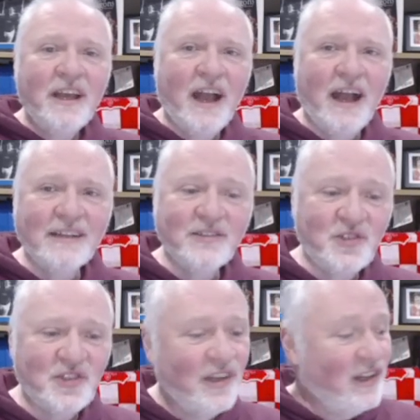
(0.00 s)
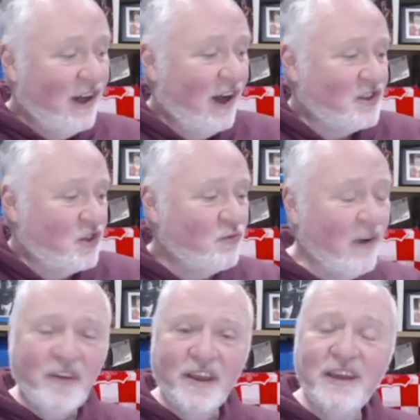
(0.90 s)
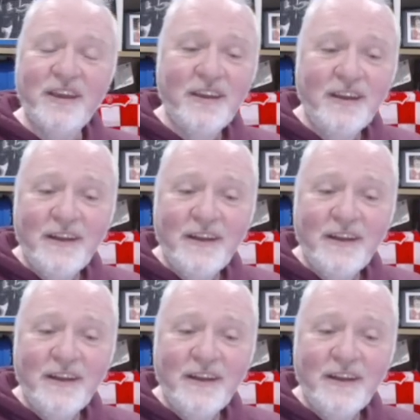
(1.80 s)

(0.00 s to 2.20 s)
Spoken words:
and a terrific